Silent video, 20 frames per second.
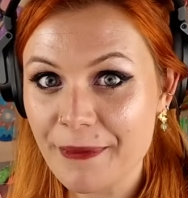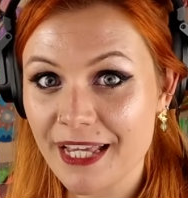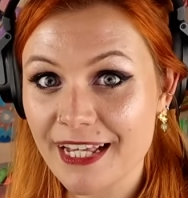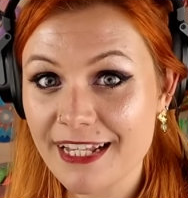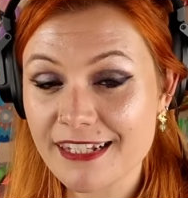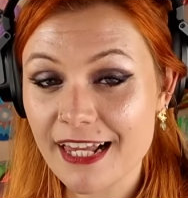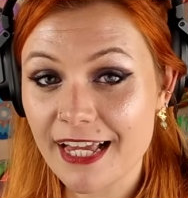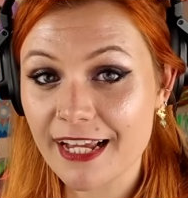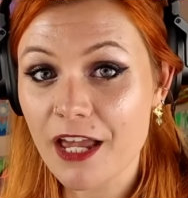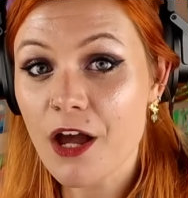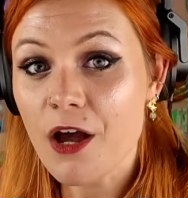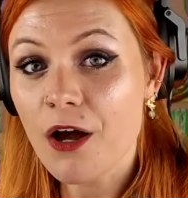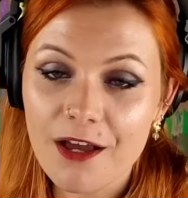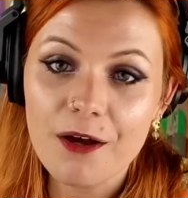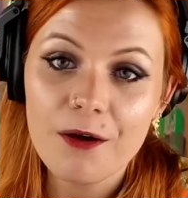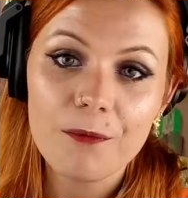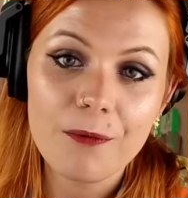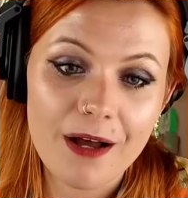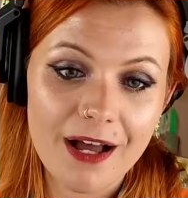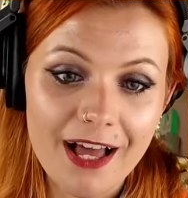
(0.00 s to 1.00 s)
It's like,
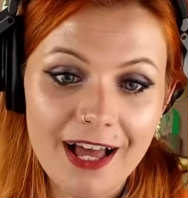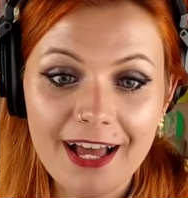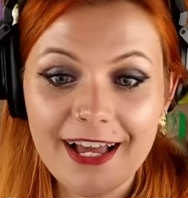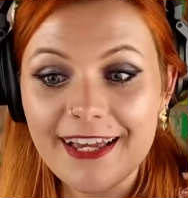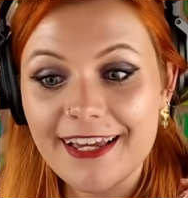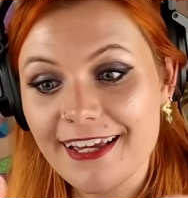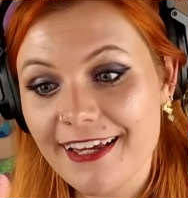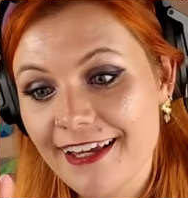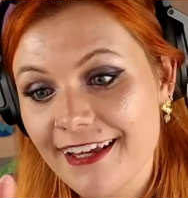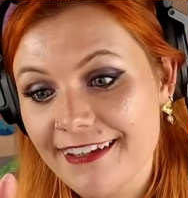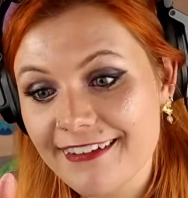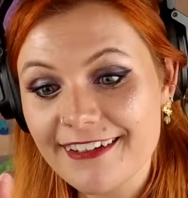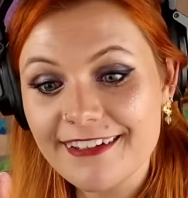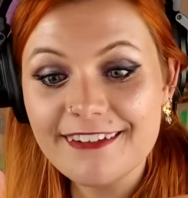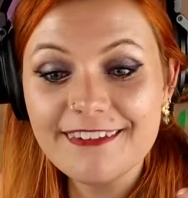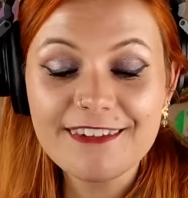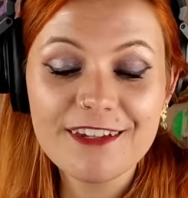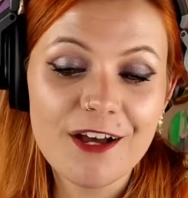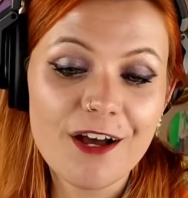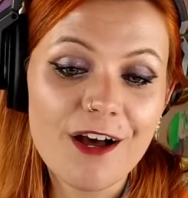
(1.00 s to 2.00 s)
why is it
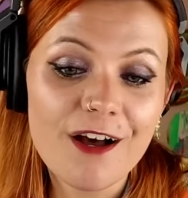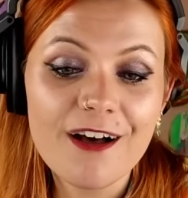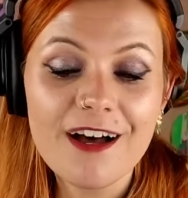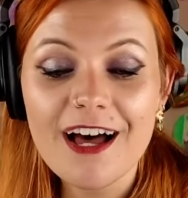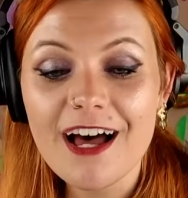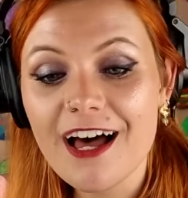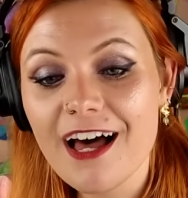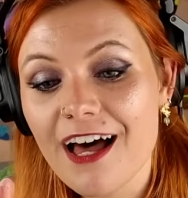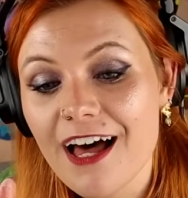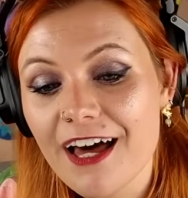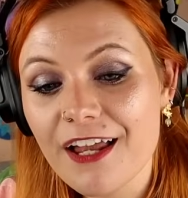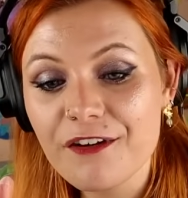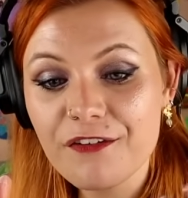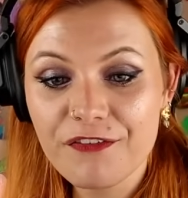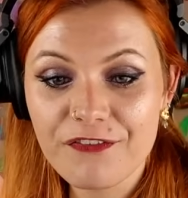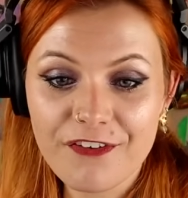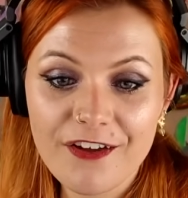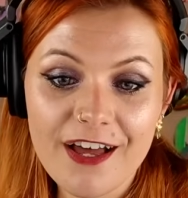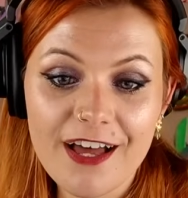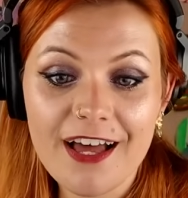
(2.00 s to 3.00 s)
so hard
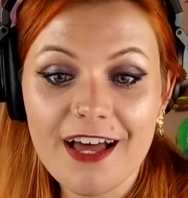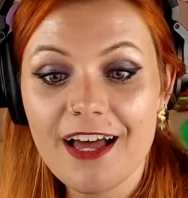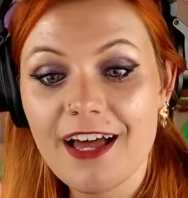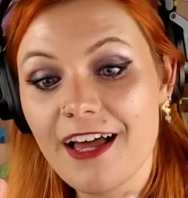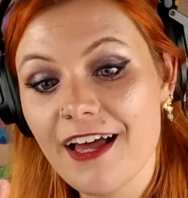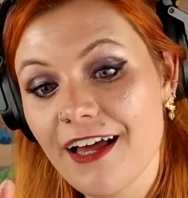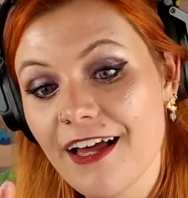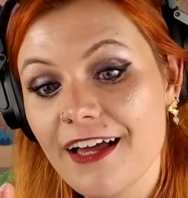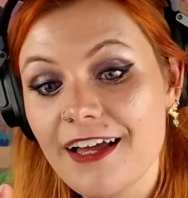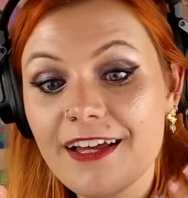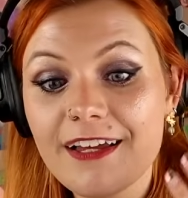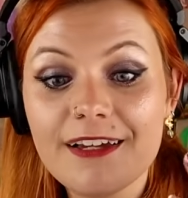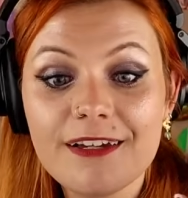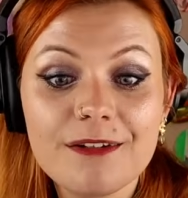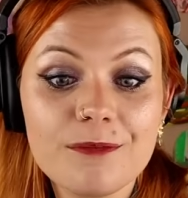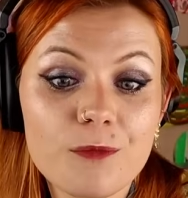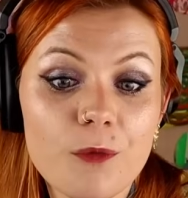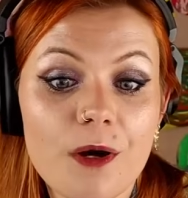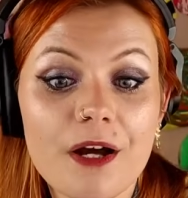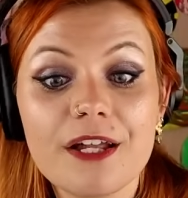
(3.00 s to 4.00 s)

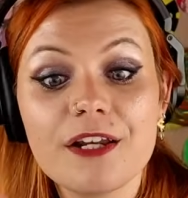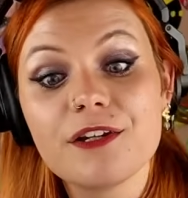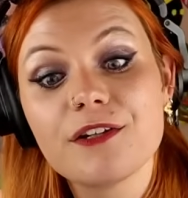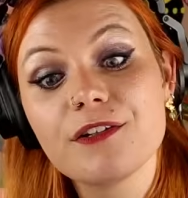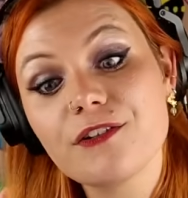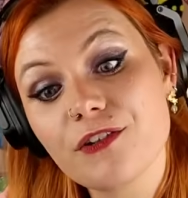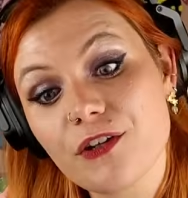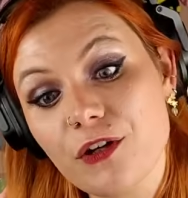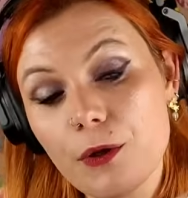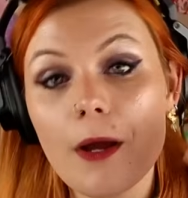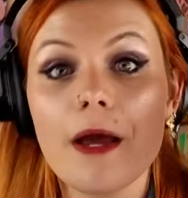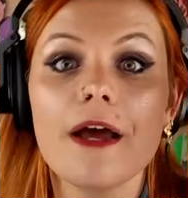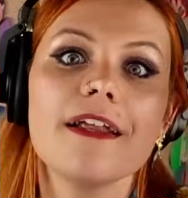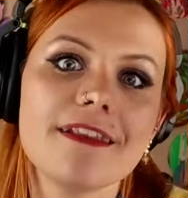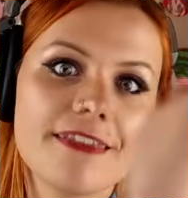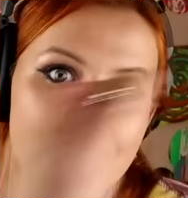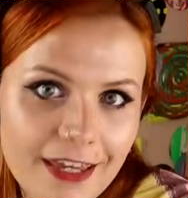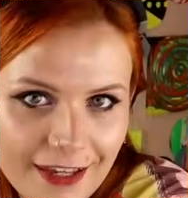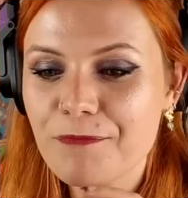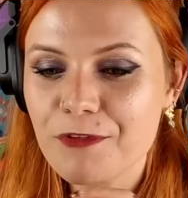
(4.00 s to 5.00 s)
to find? One, two,
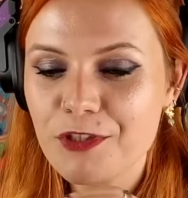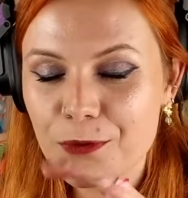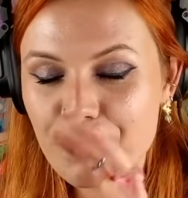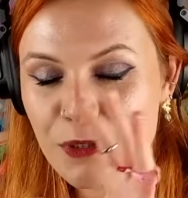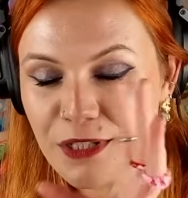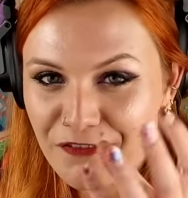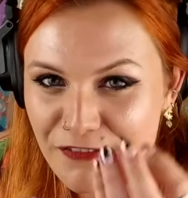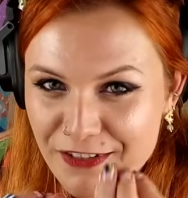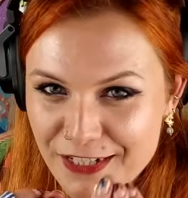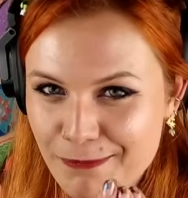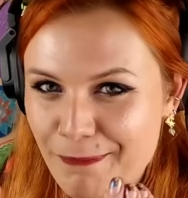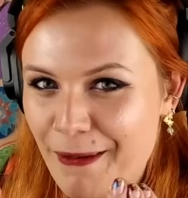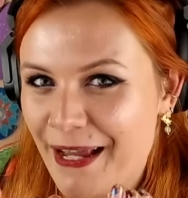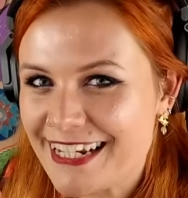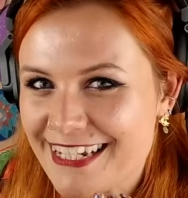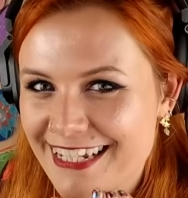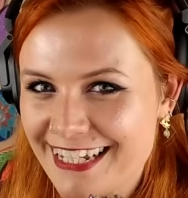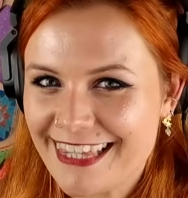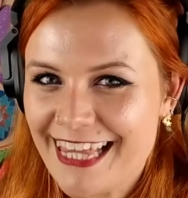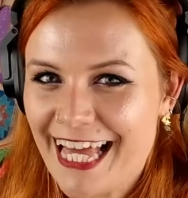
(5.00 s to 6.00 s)
three. You would have
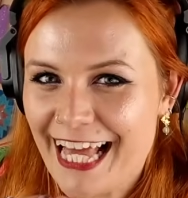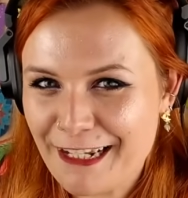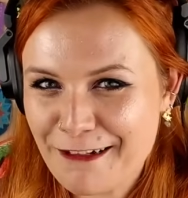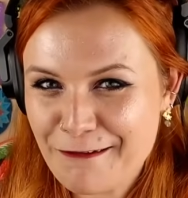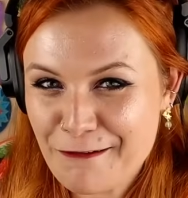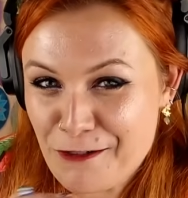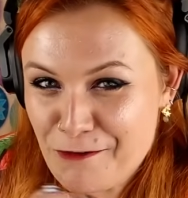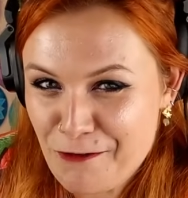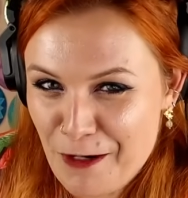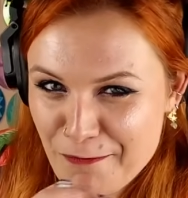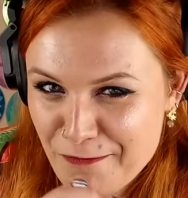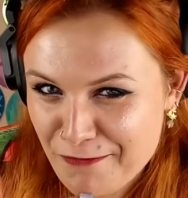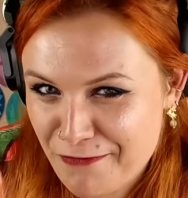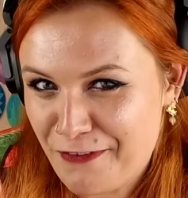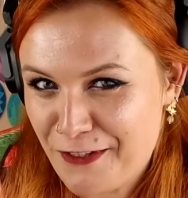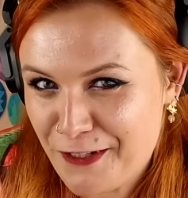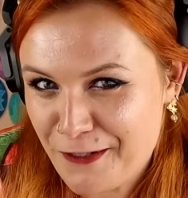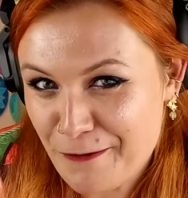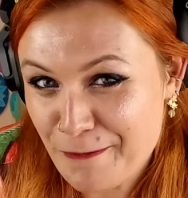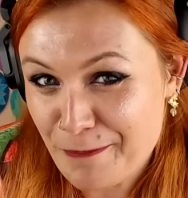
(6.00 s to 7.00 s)
expected that little drum
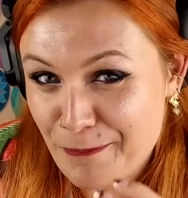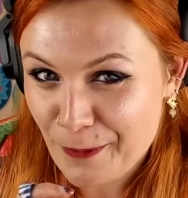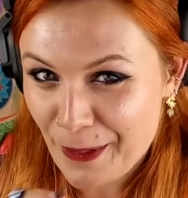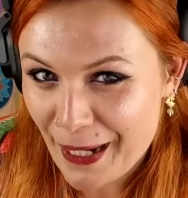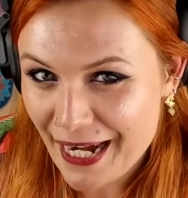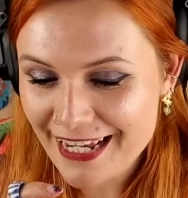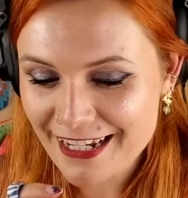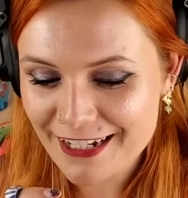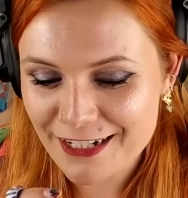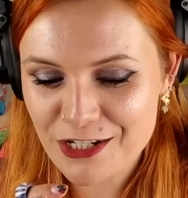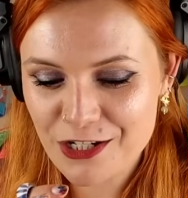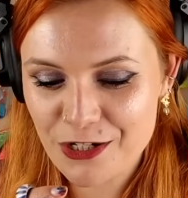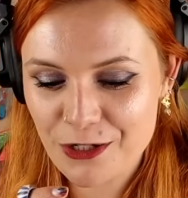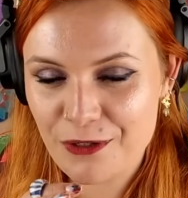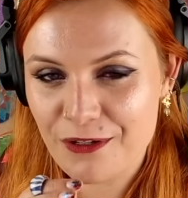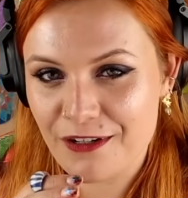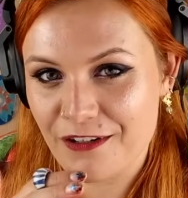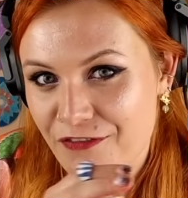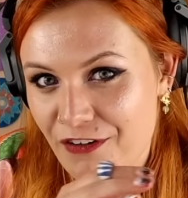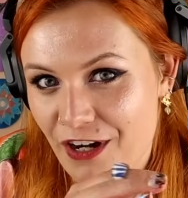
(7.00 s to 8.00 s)
fill break to
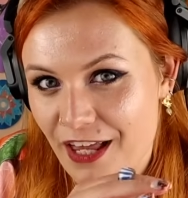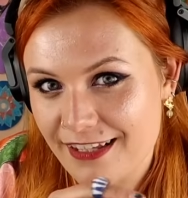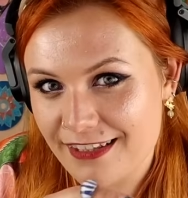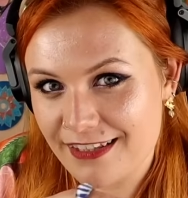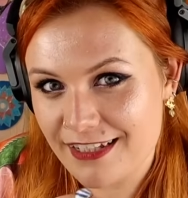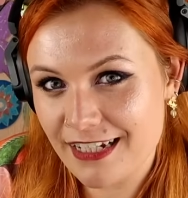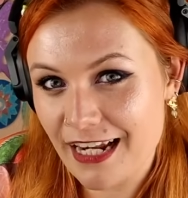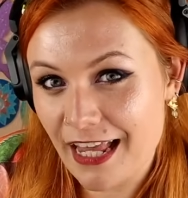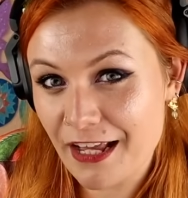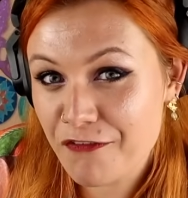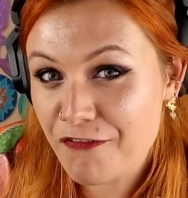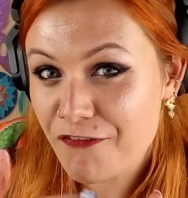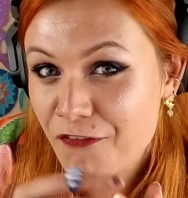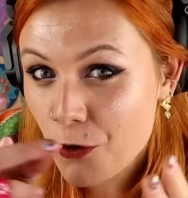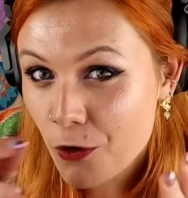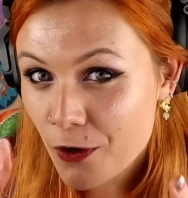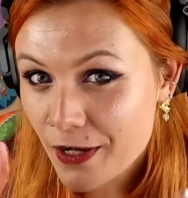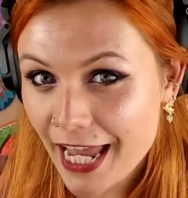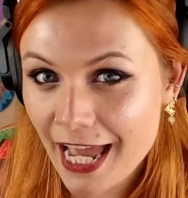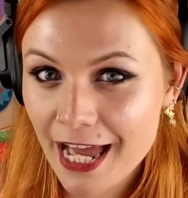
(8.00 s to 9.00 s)
have lasted like
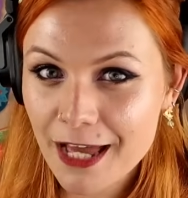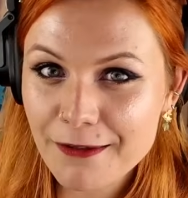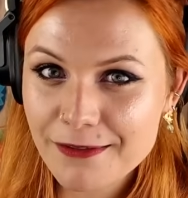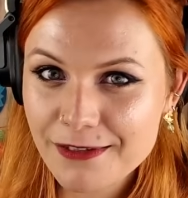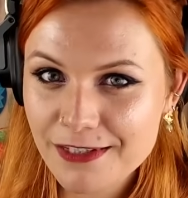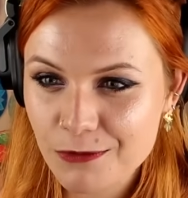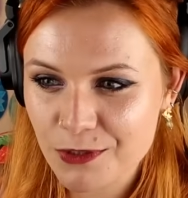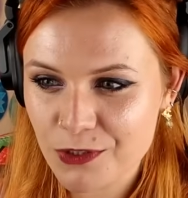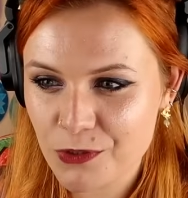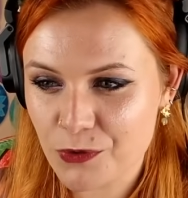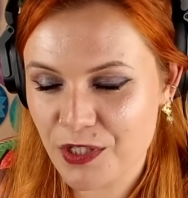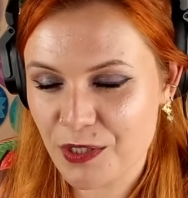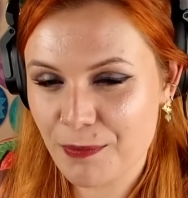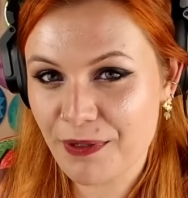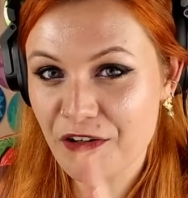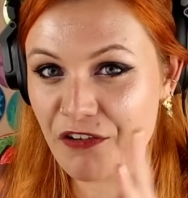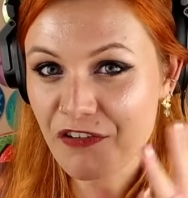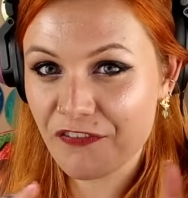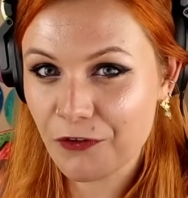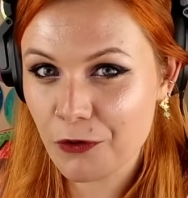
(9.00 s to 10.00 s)
four counts, which would have
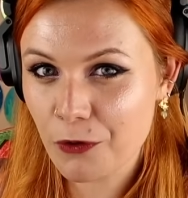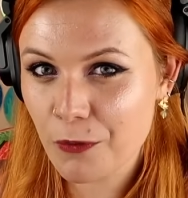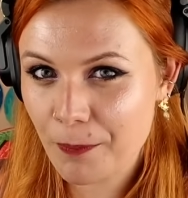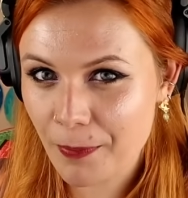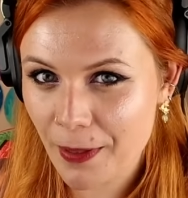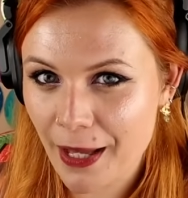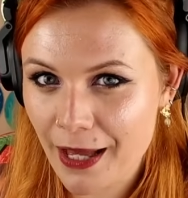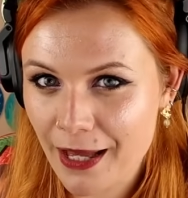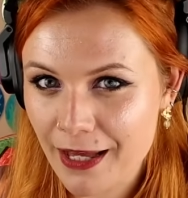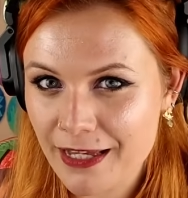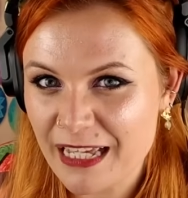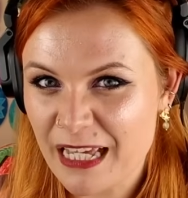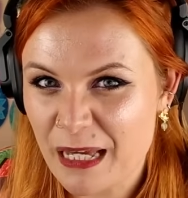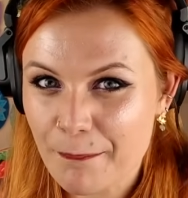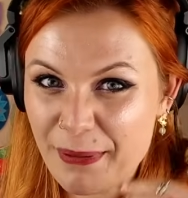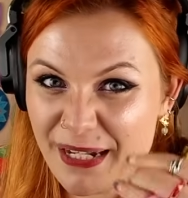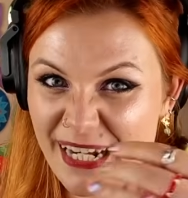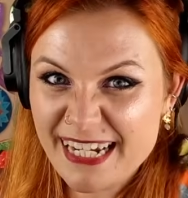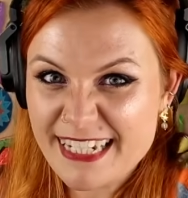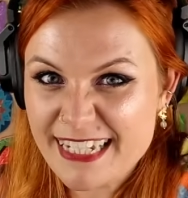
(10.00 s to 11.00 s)
been a full bar,
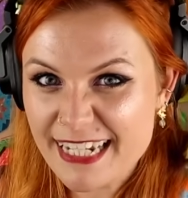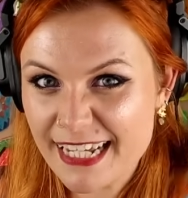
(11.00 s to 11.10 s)
but it